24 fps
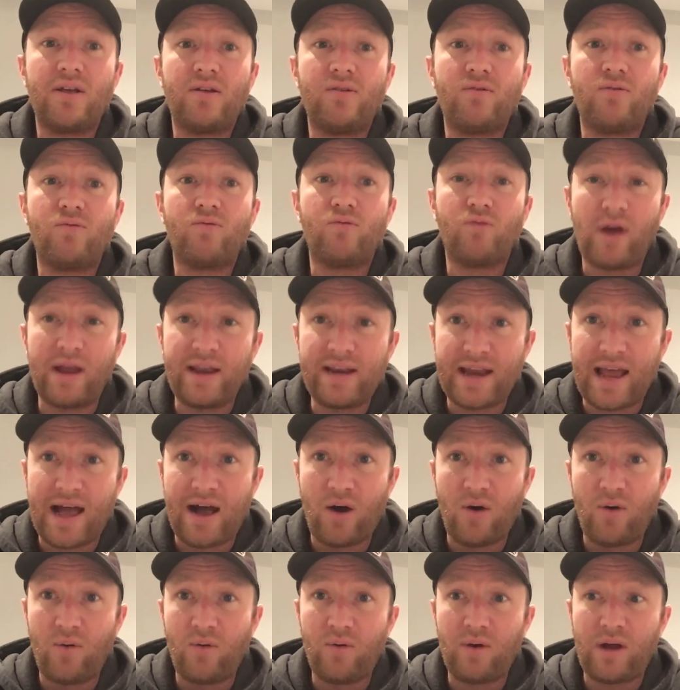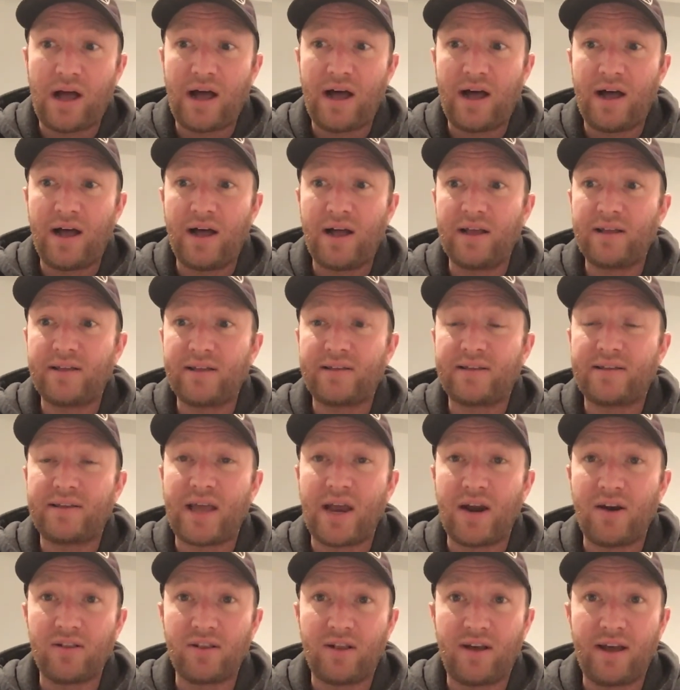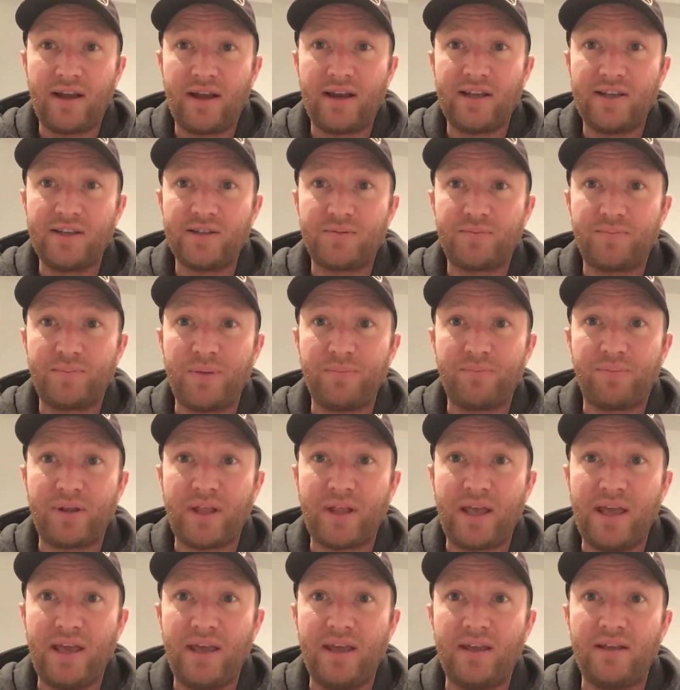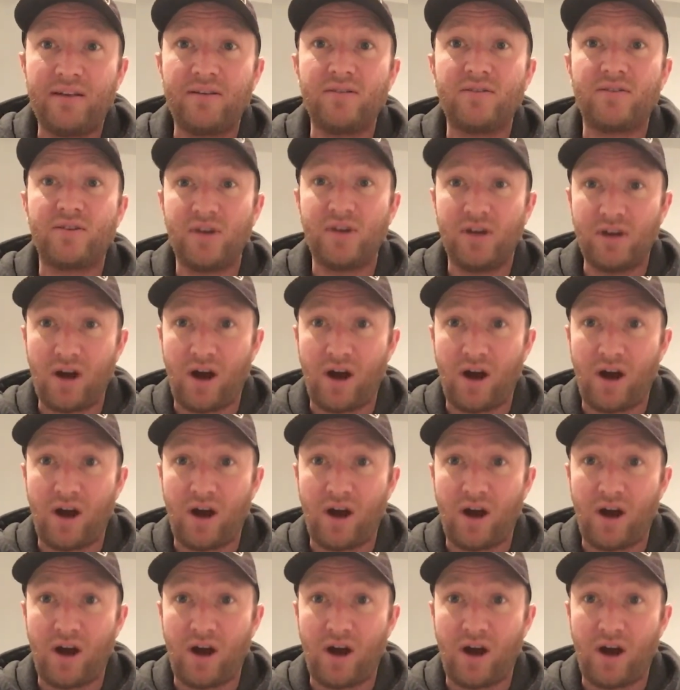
Right now, Carolina's been playing good